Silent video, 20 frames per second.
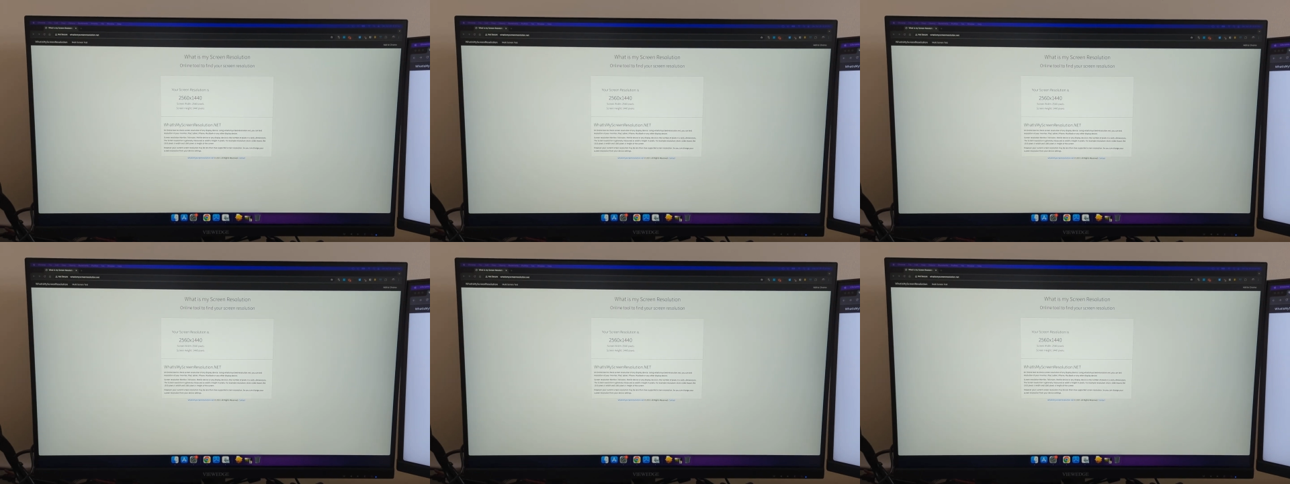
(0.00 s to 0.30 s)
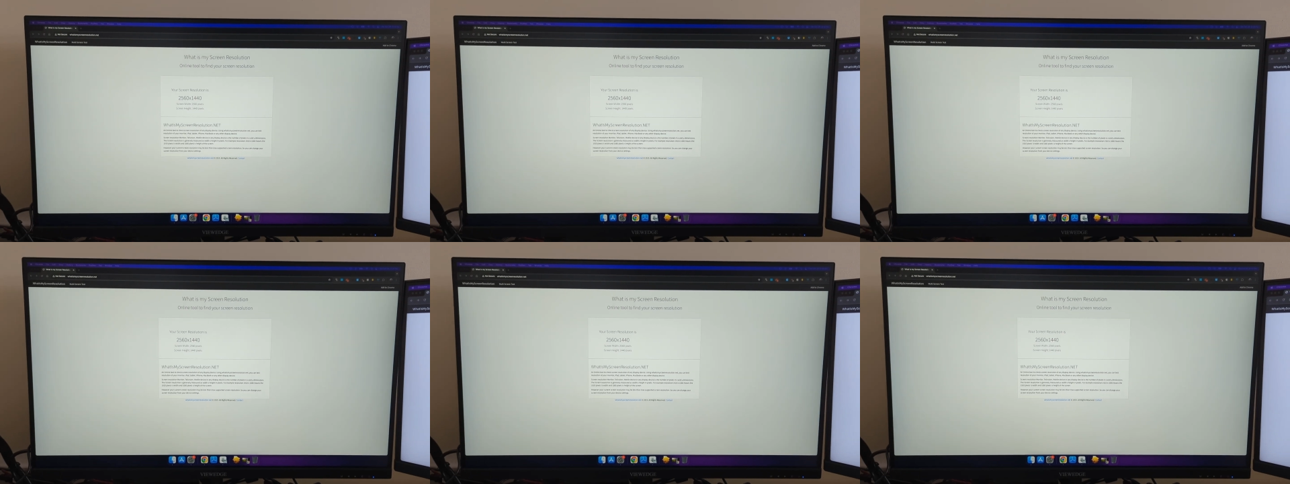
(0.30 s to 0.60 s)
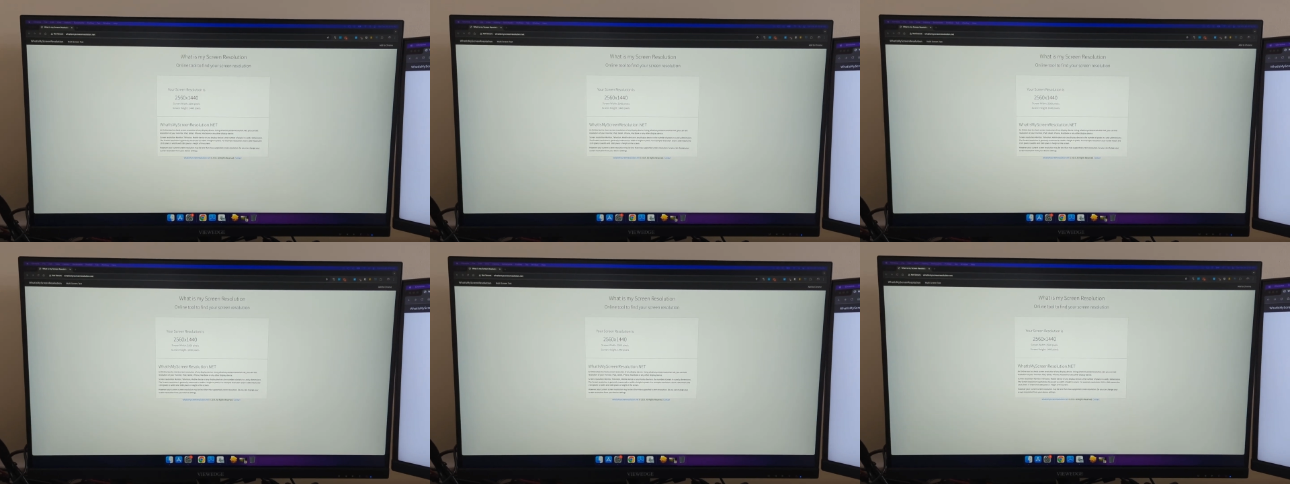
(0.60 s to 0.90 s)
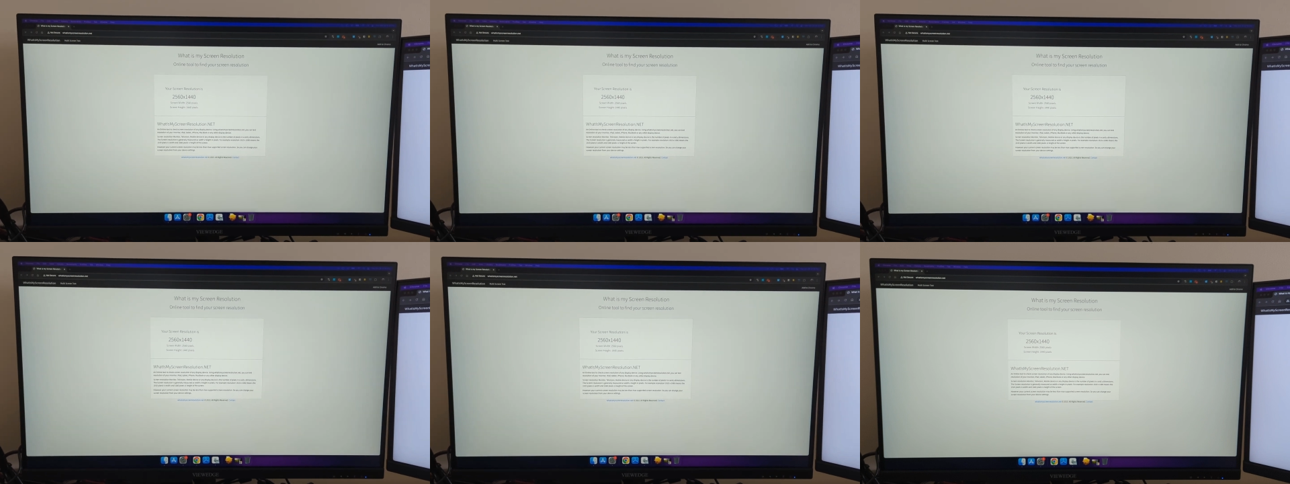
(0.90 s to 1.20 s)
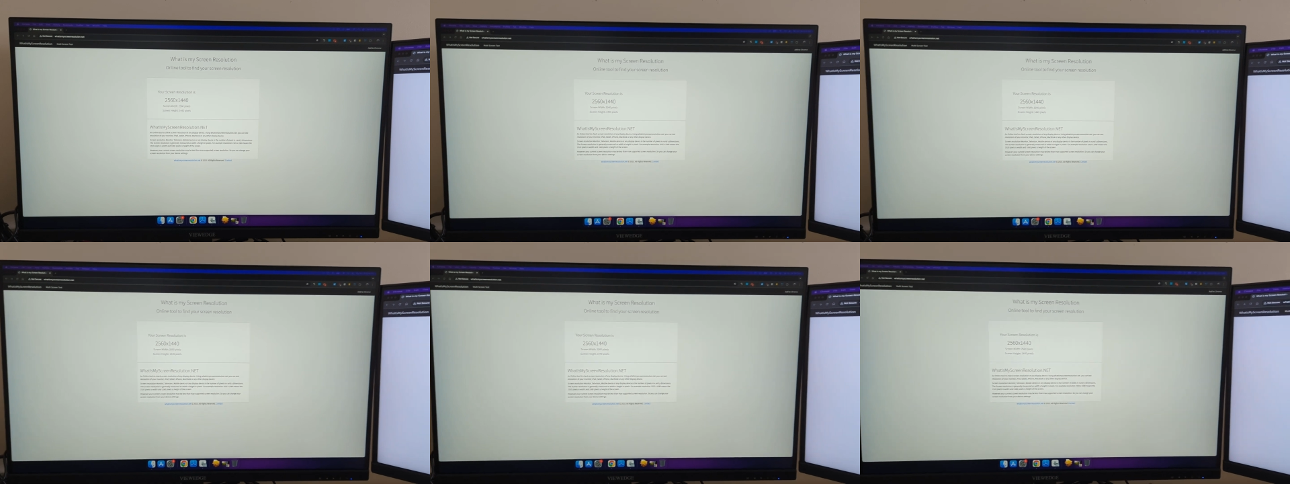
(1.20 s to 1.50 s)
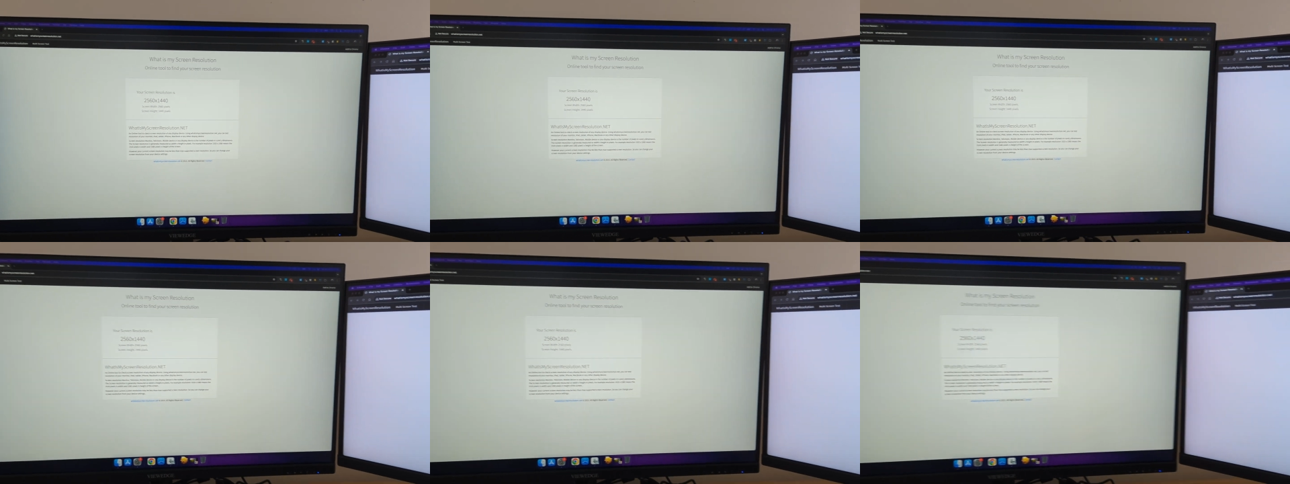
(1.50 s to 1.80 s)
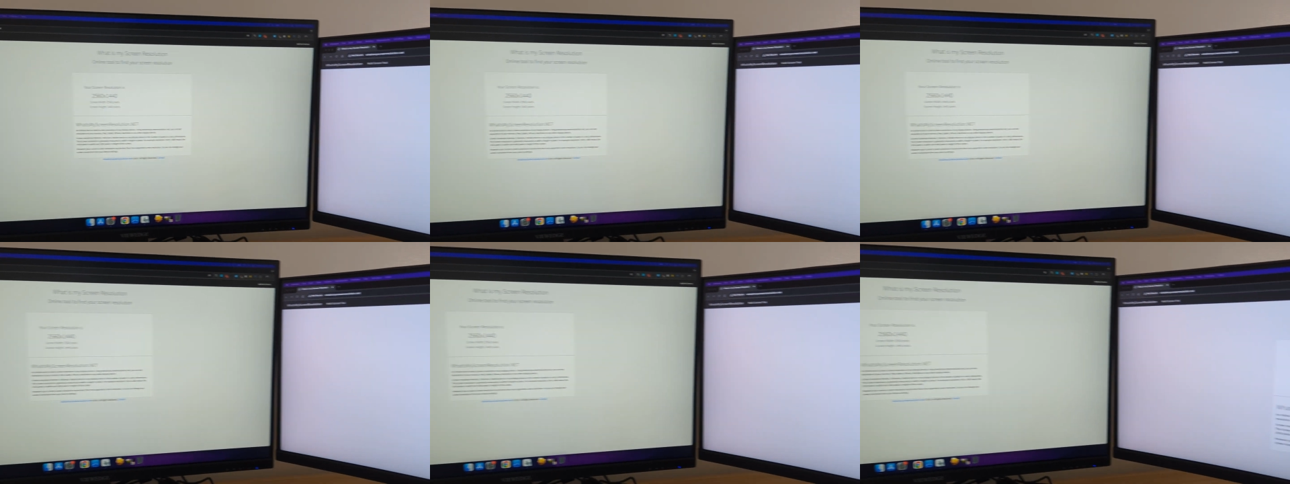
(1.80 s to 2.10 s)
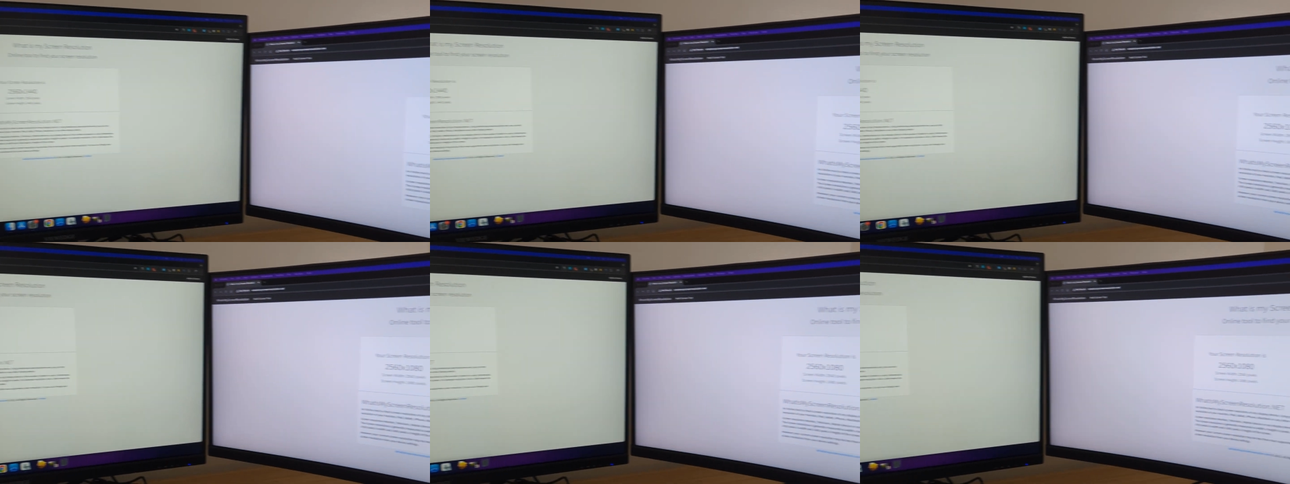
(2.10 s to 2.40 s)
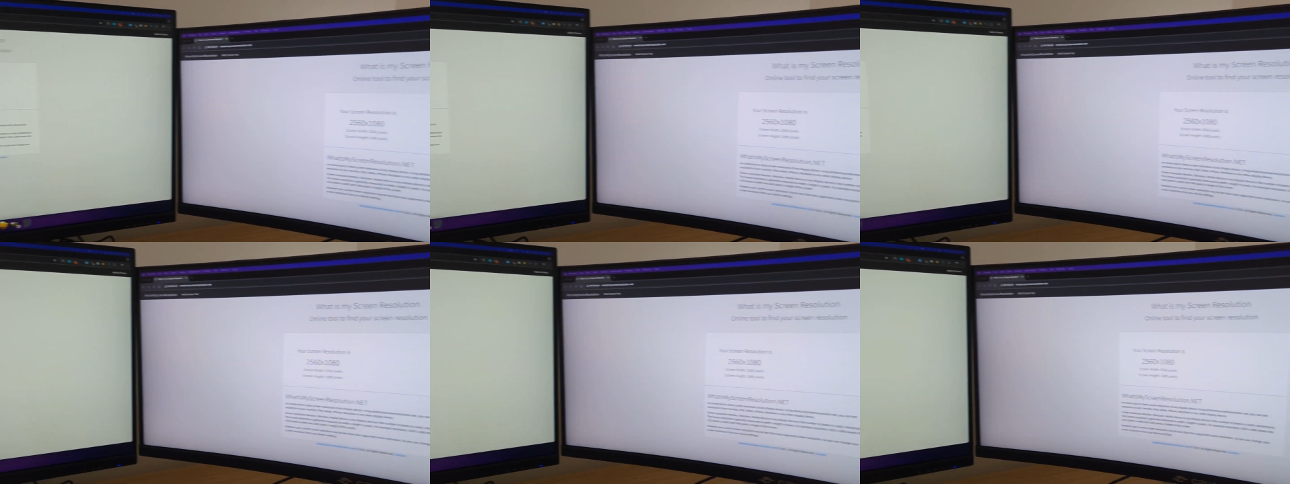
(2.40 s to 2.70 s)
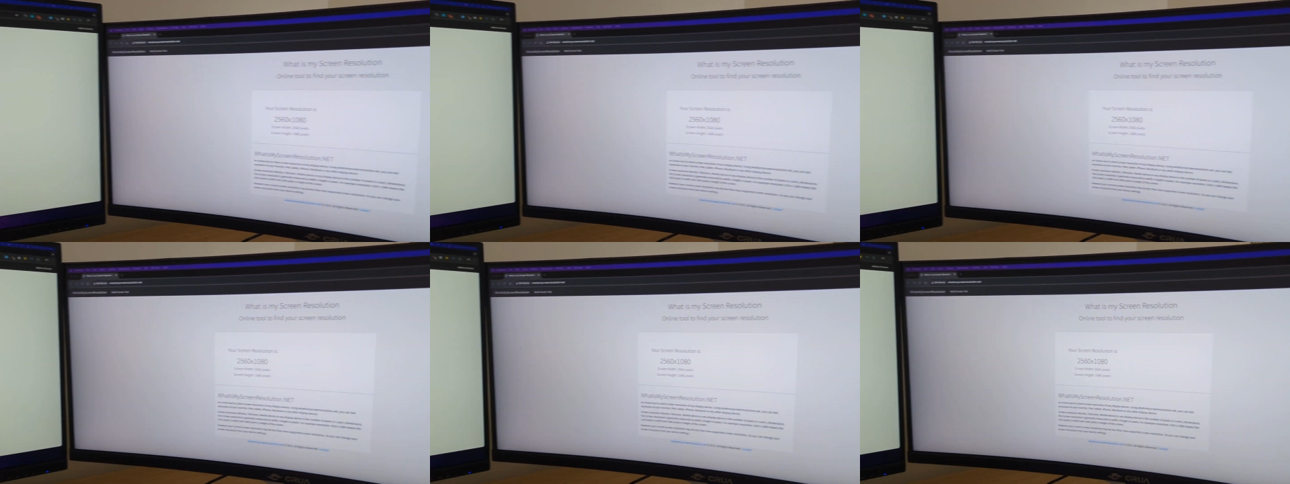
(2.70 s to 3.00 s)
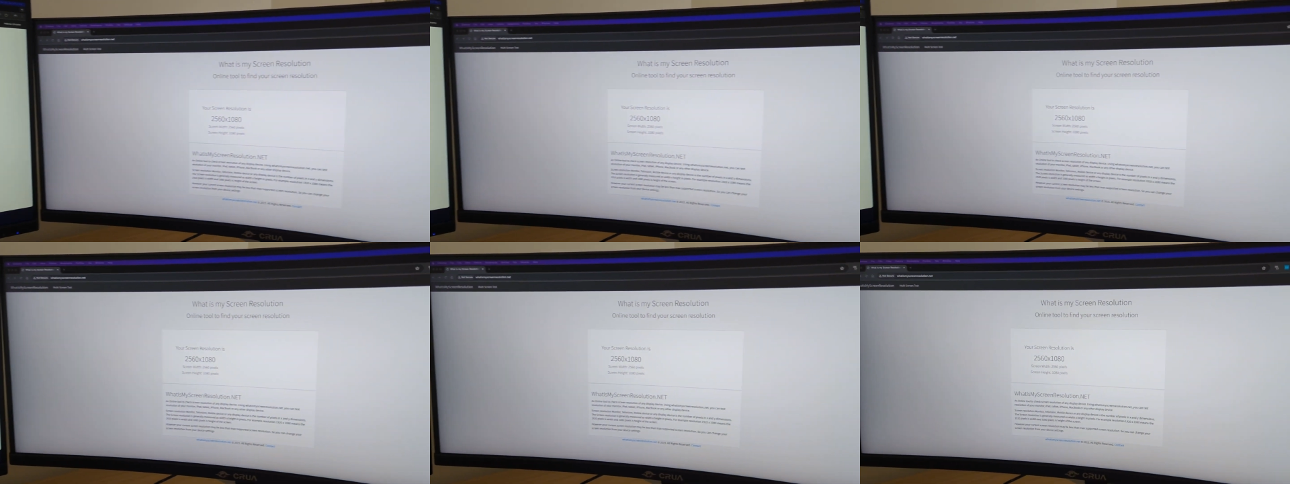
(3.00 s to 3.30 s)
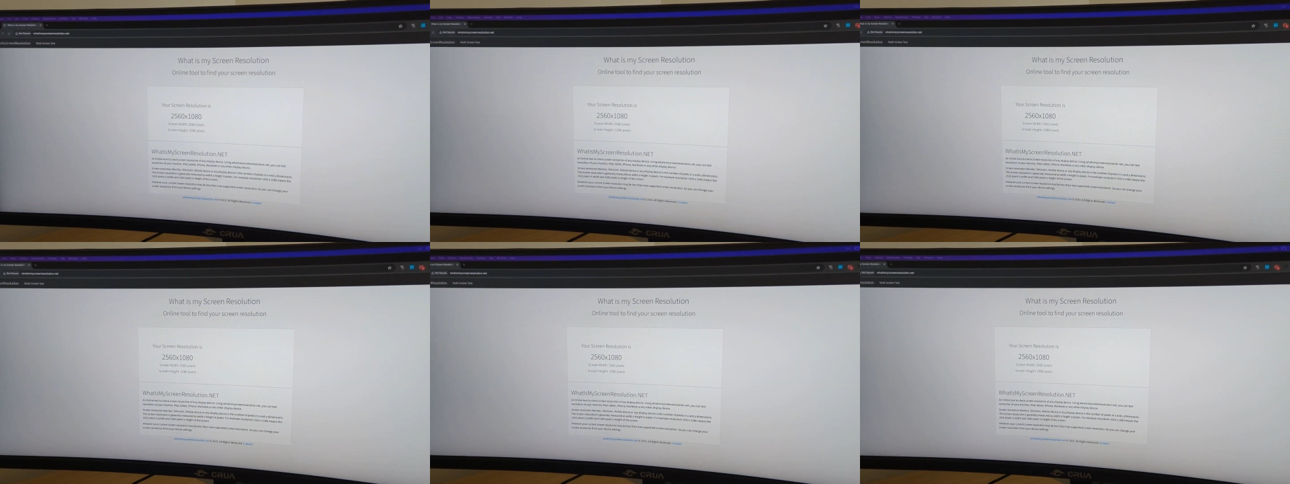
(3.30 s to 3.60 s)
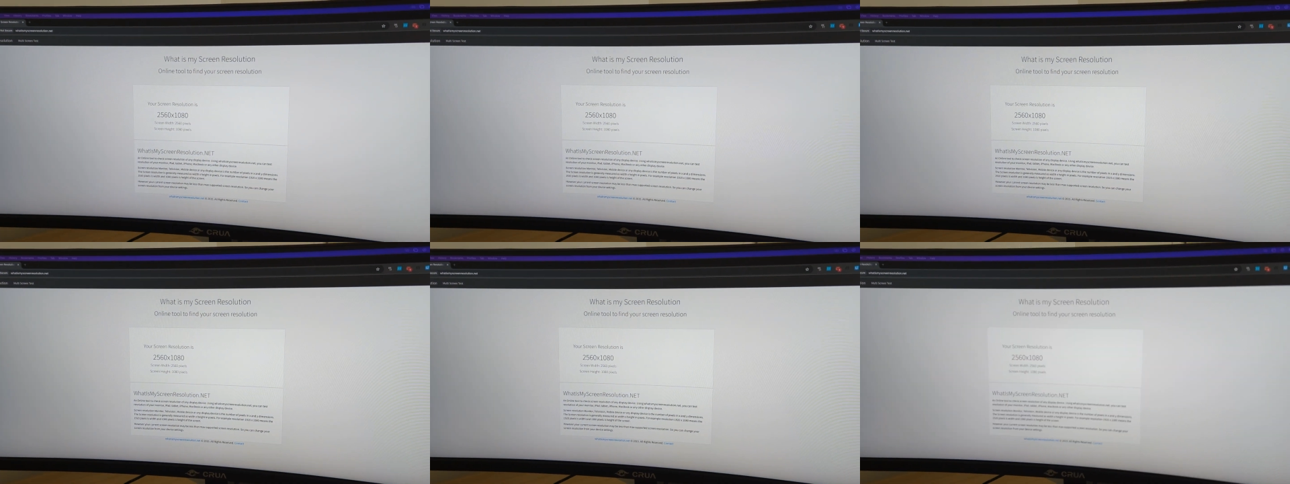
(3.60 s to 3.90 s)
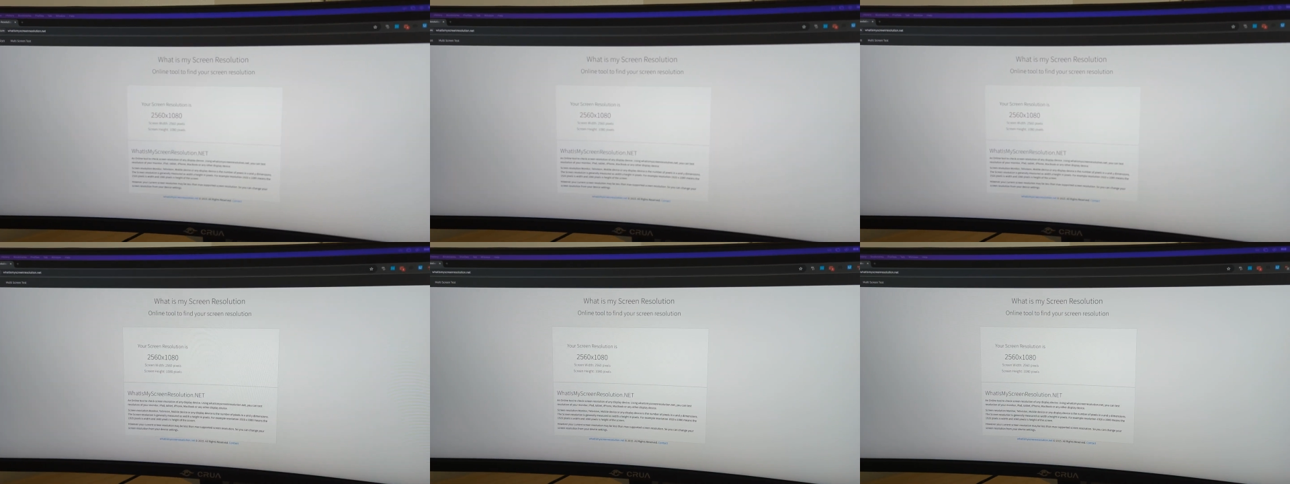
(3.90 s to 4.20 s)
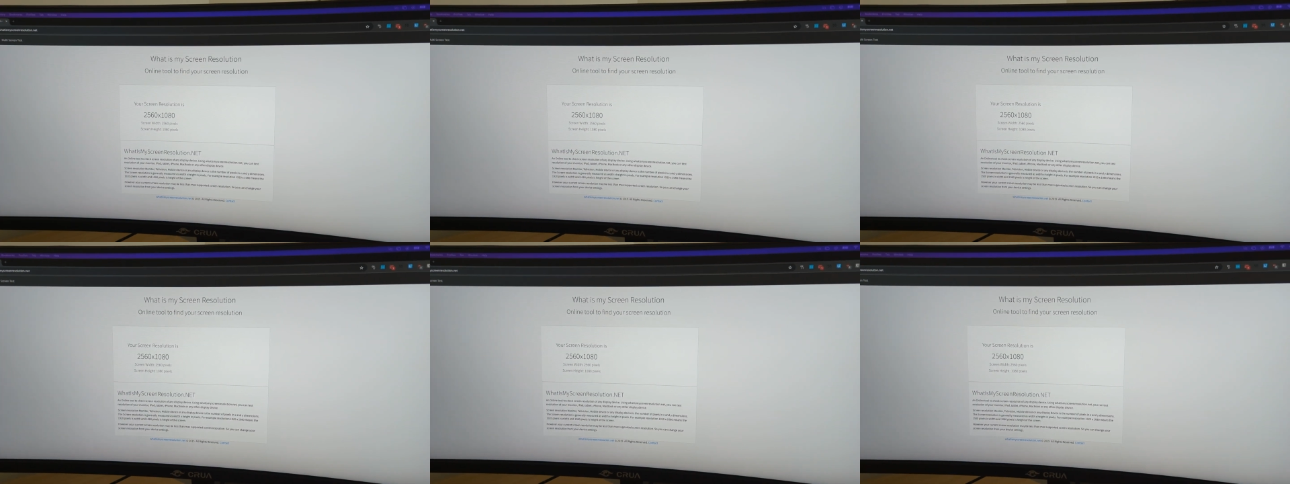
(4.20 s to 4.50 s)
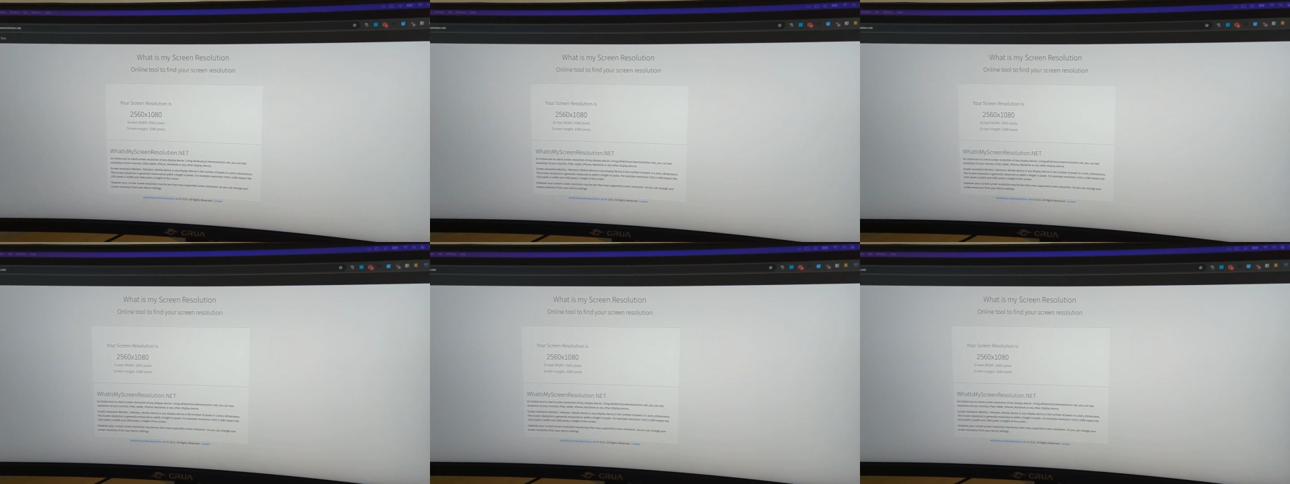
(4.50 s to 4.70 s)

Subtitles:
(no speaker visible)